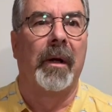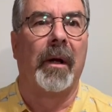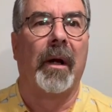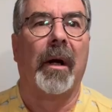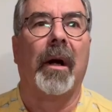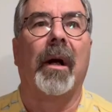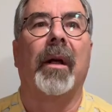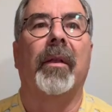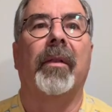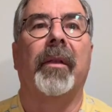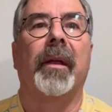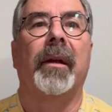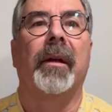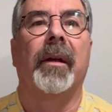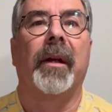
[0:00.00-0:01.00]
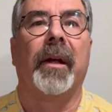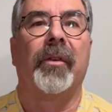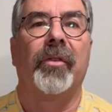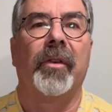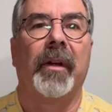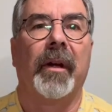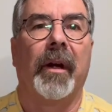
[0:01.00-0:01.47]
Then the
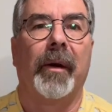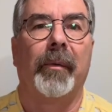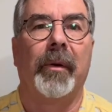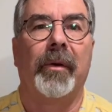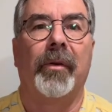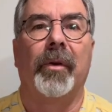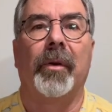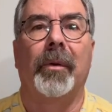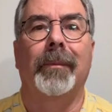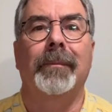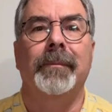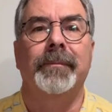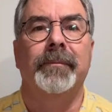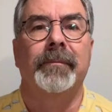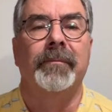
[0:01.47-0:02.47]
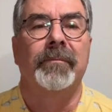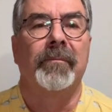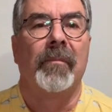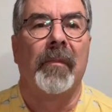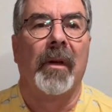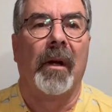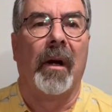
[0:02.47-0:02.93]
next thing I would do
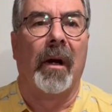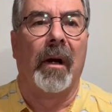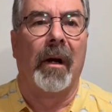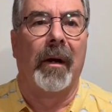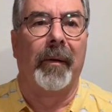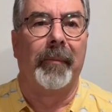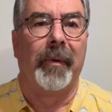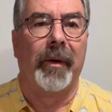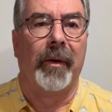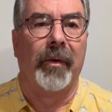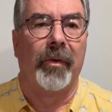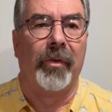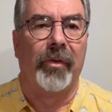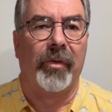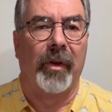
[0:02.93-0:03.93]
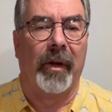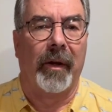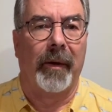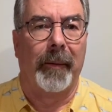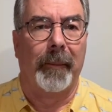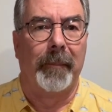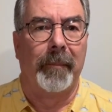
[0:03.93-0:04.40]
is
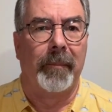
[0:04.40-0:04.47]
play